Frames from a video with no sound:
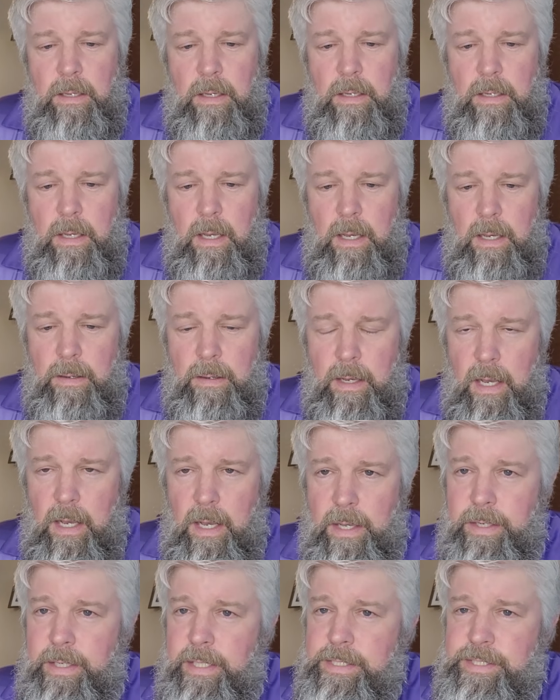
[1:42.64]

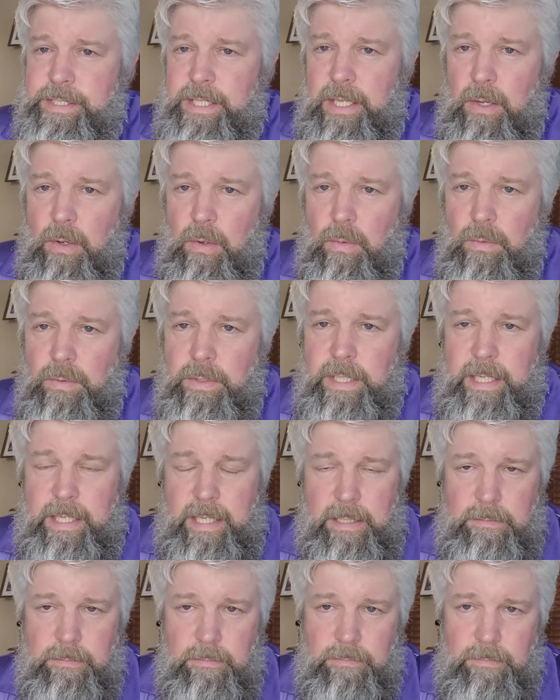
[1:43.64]
HUD is the only
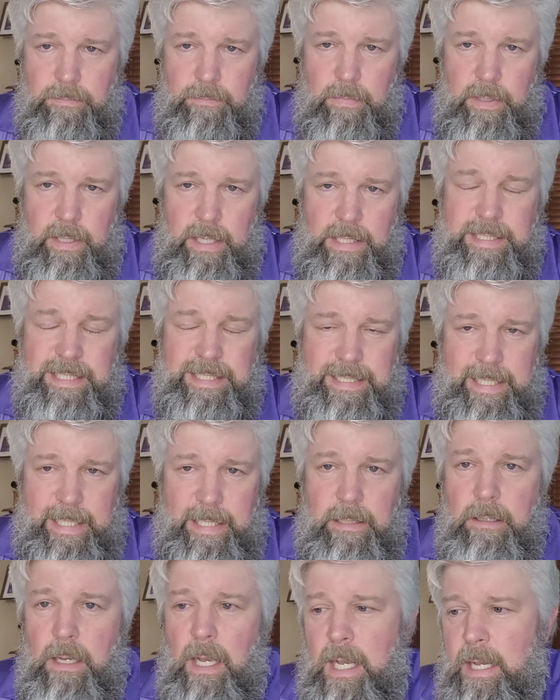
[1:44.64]

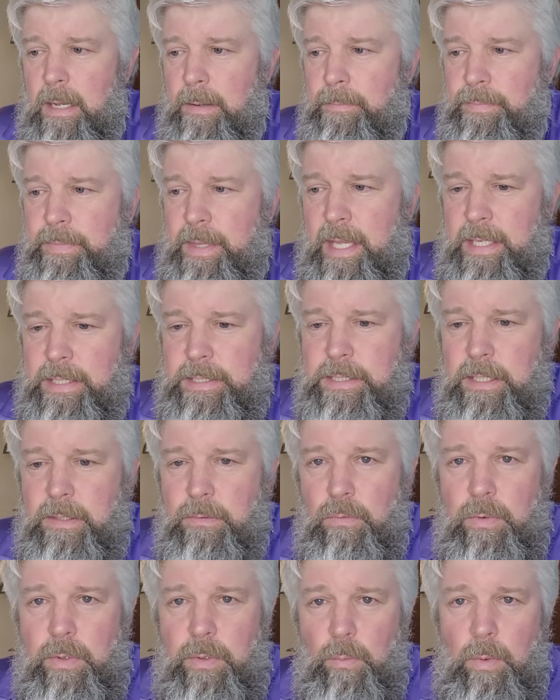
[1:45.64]
entity that
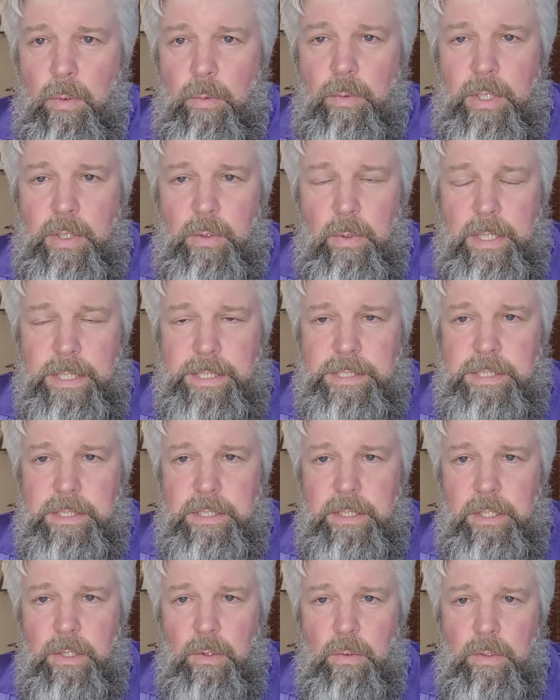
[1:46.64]
will request
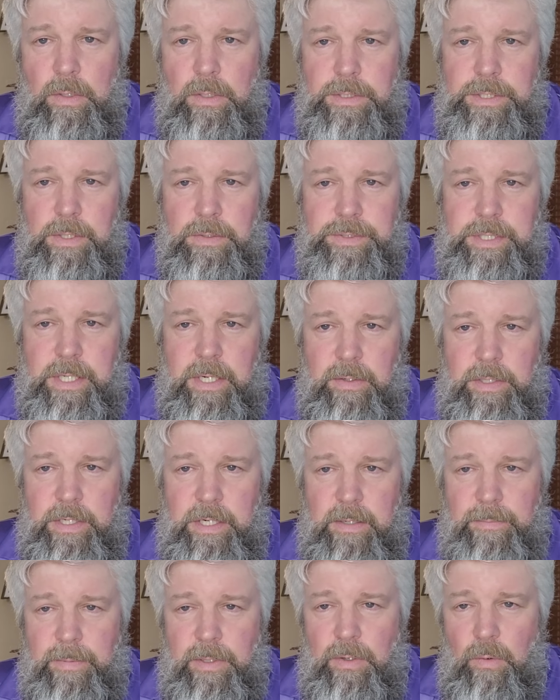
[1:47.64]
your social security
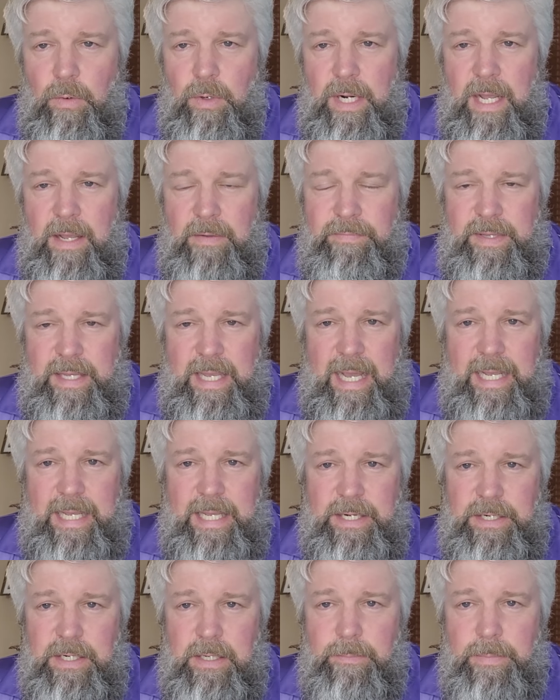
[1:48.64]
number or
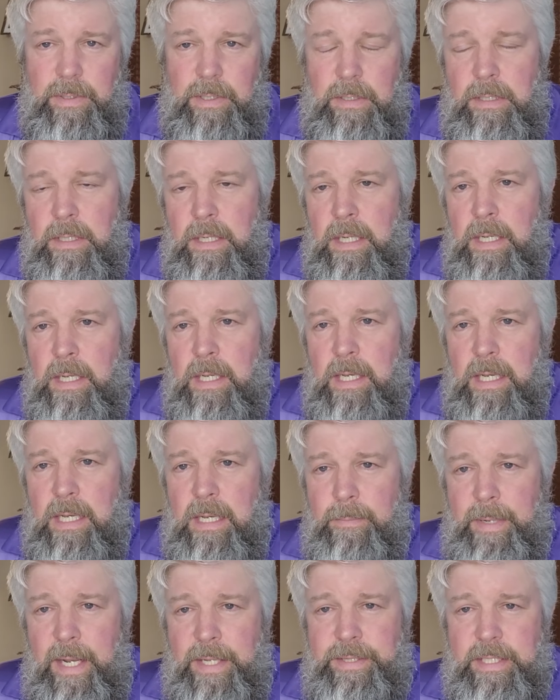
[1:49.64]
FEIN number
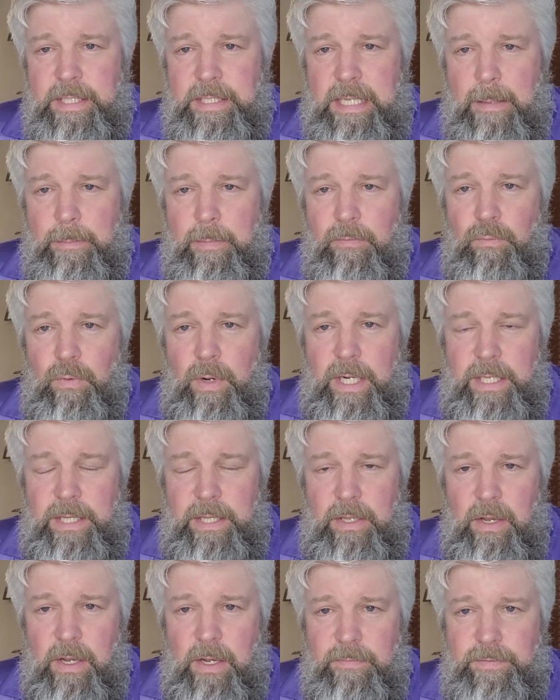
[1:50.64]
at the time of writing
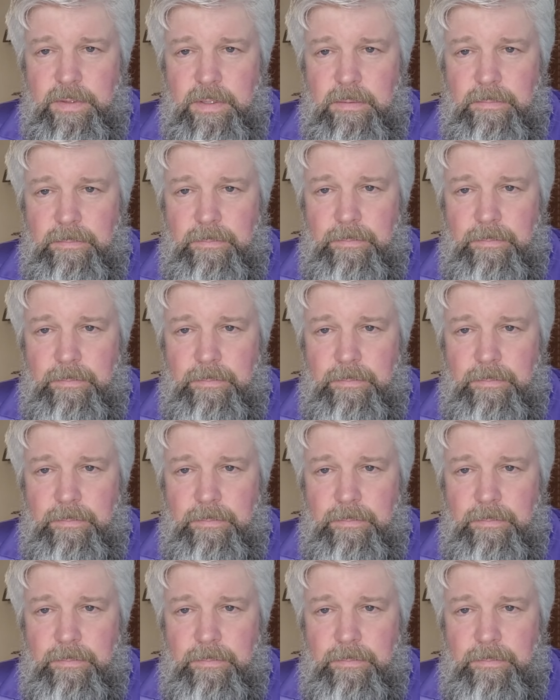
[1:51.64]
the offer.